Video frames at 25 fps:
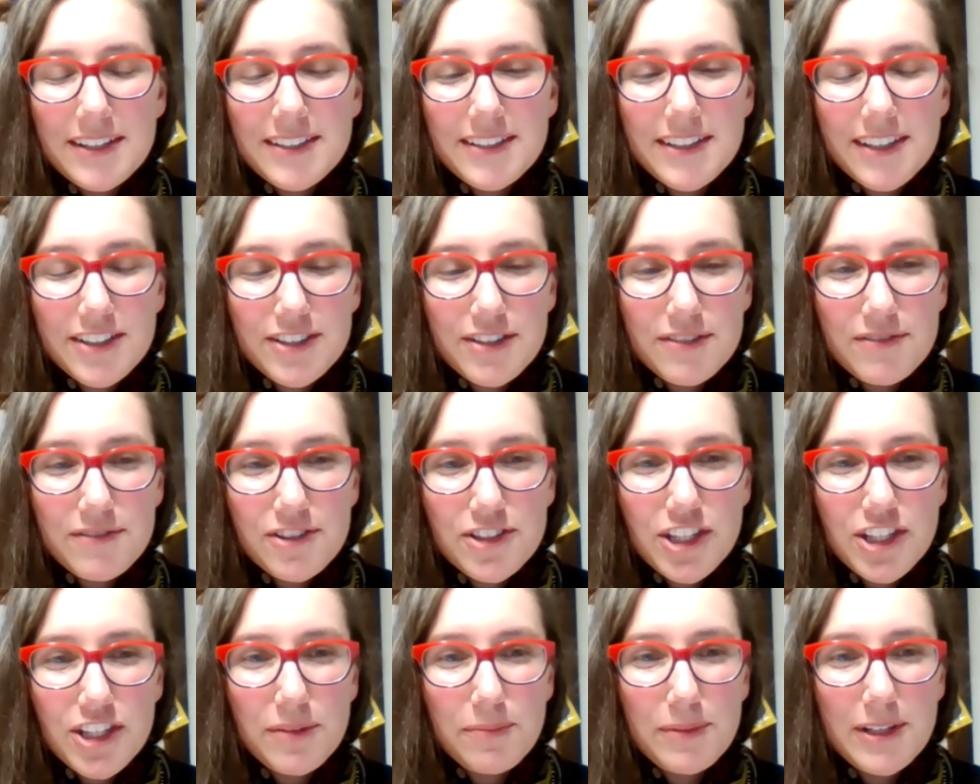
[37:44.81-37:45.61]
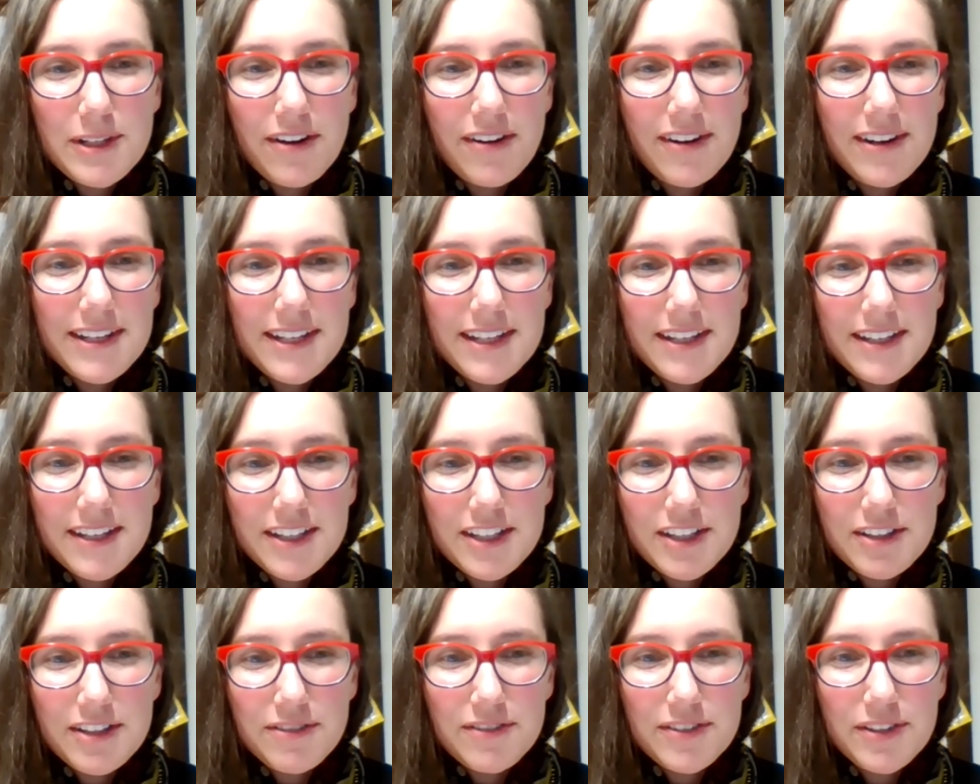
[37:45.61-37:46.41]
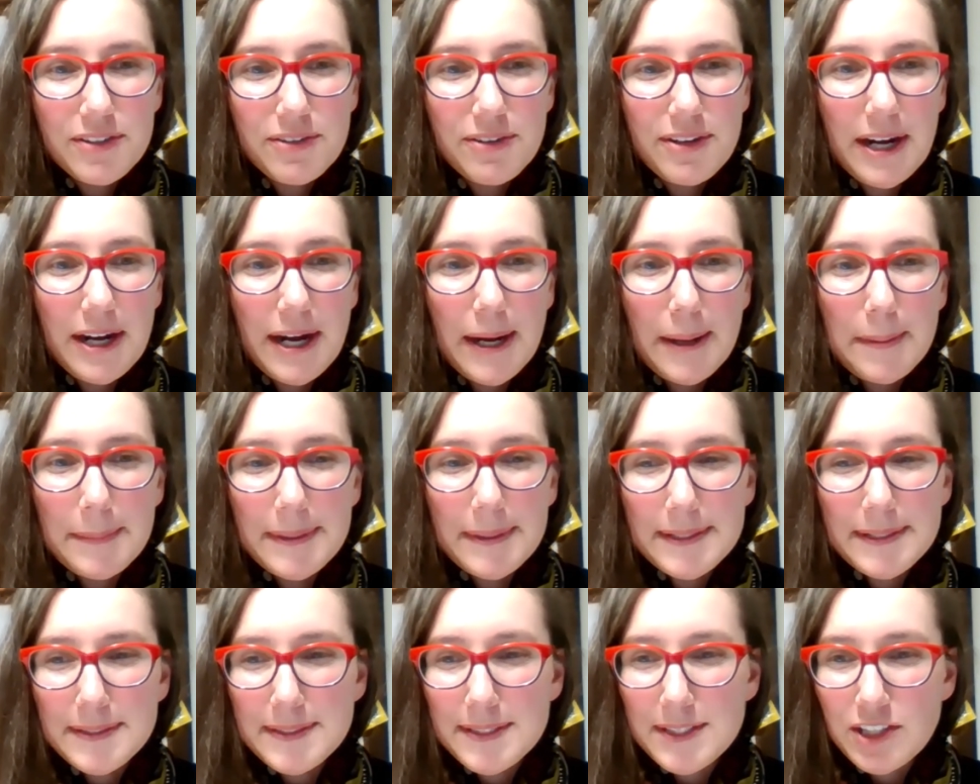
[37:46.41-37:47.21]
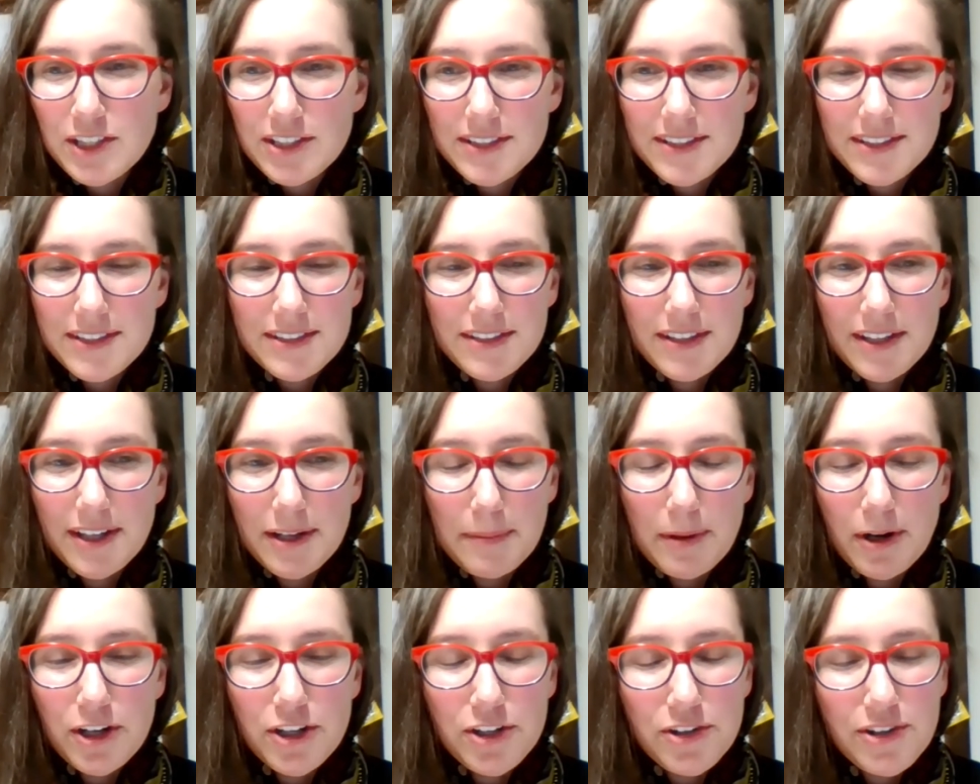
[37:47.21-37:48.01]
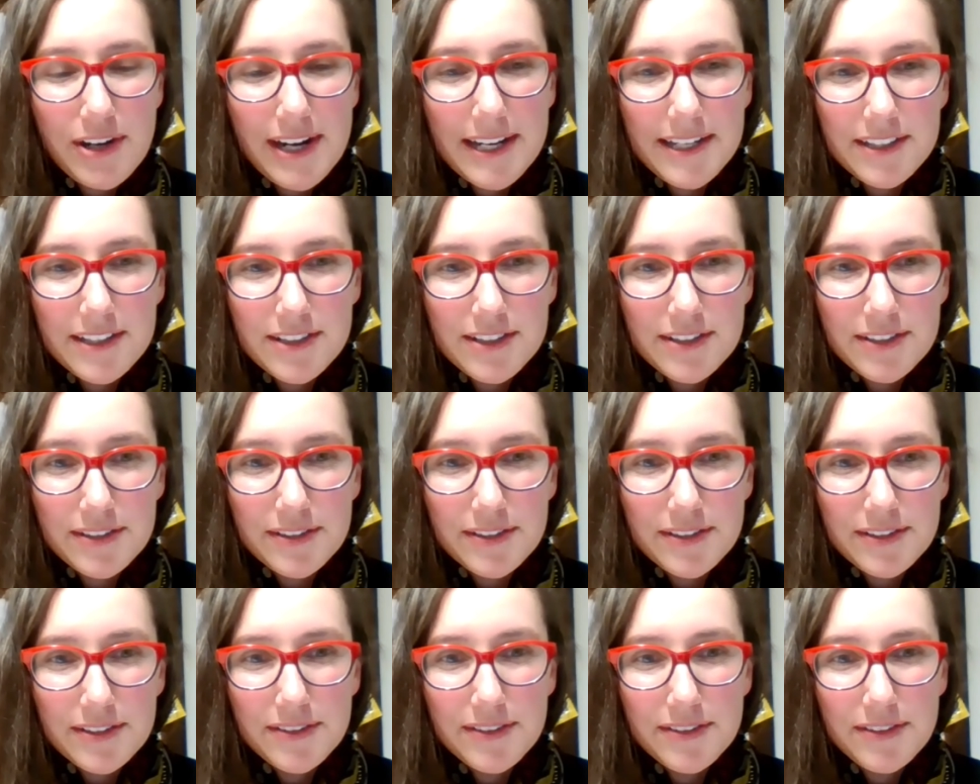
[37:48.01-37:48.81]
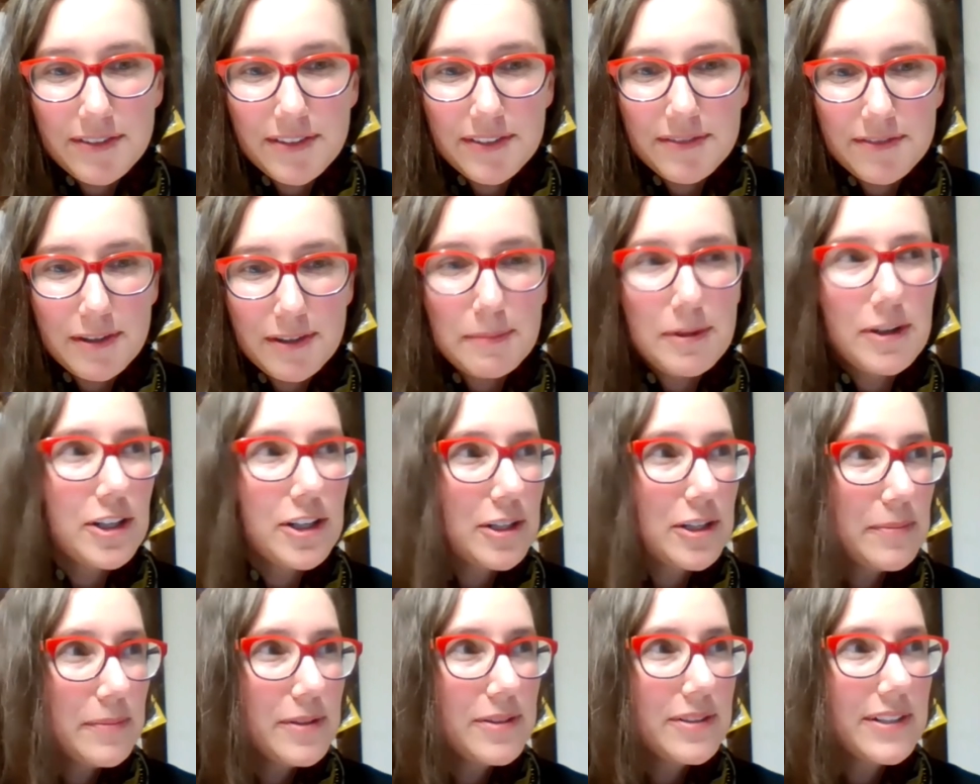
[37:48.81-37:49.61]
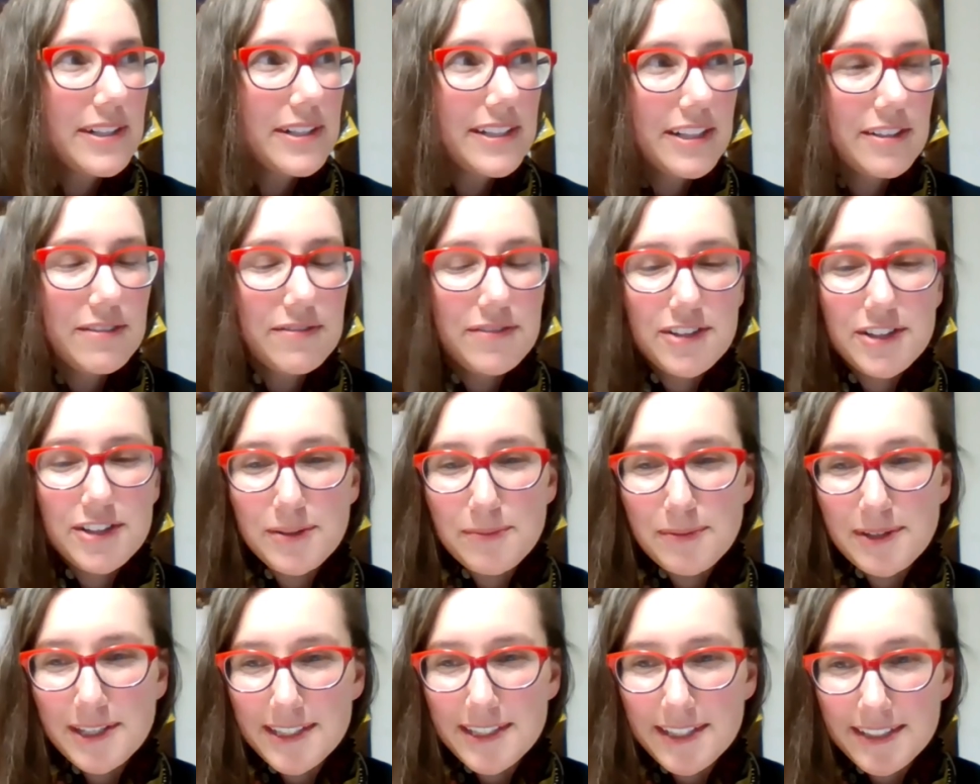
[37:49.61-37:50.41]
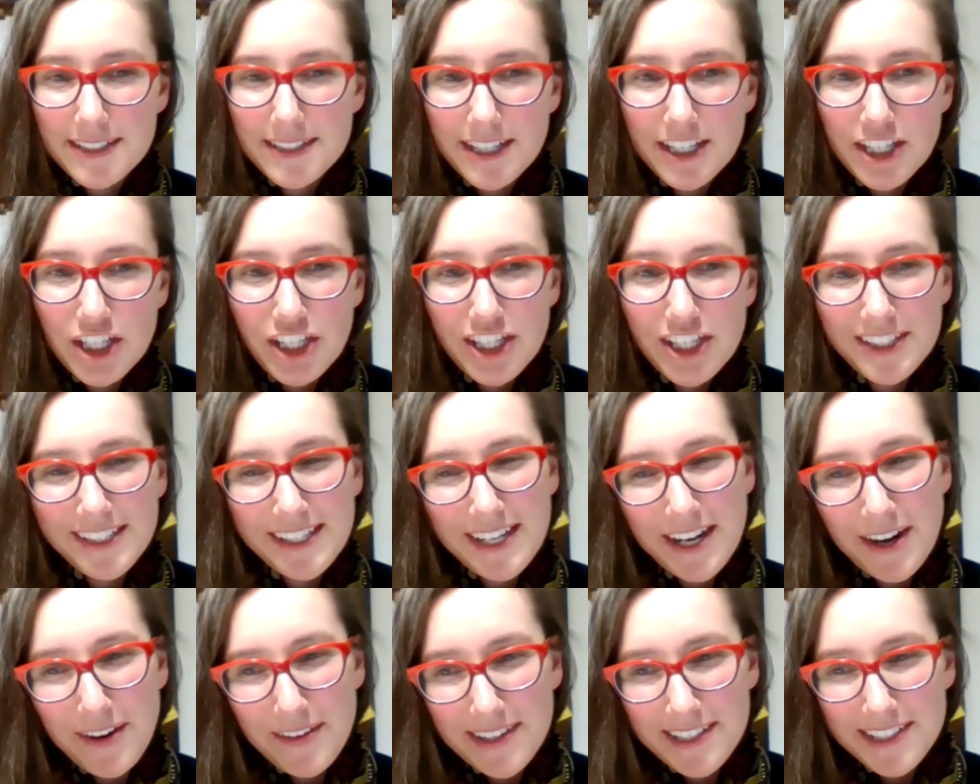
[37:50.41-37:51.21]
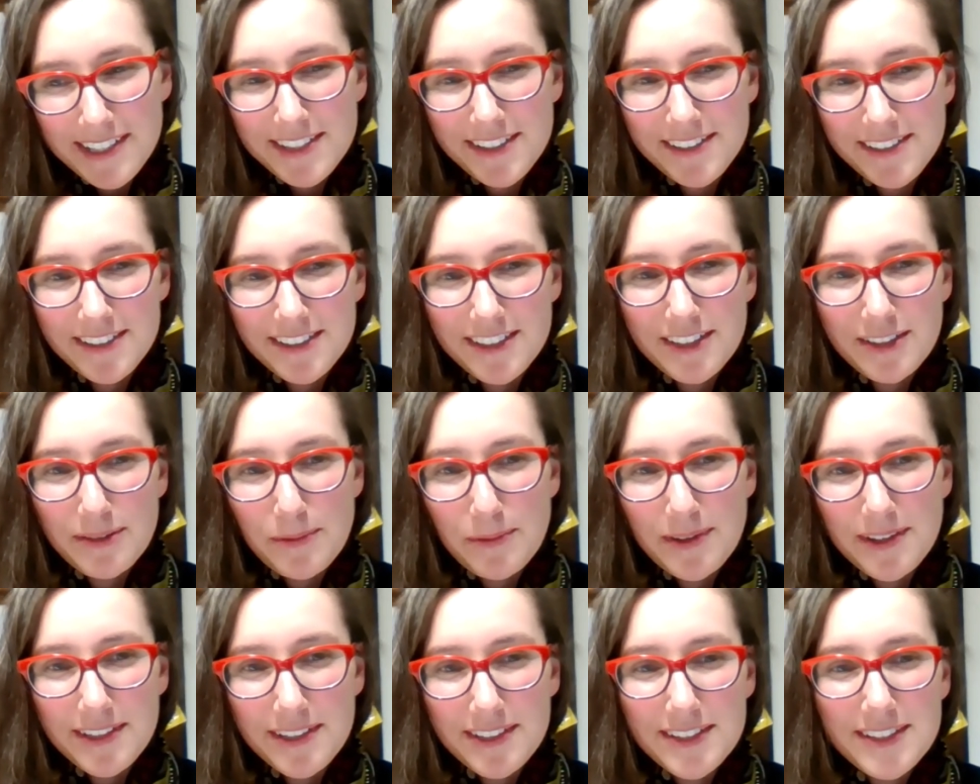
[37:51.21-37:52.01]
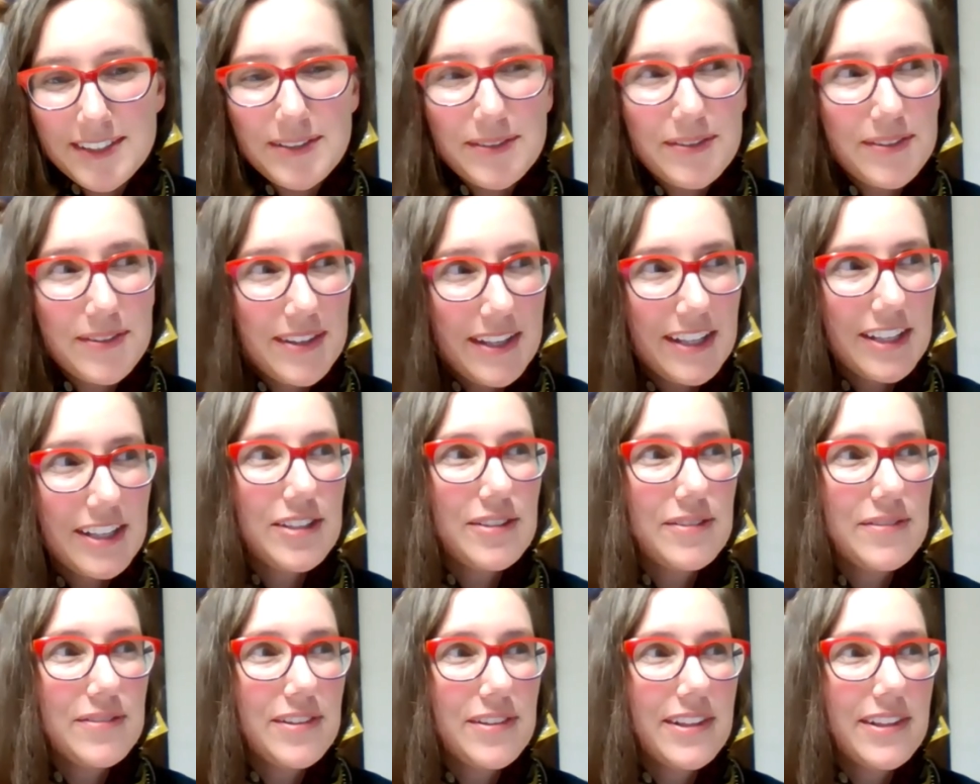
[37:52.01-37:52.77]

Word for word: Dr. Fortune, we are getting a few comments, just uh, our gratitude from our community for your presentation and how excellent it was. So thank you.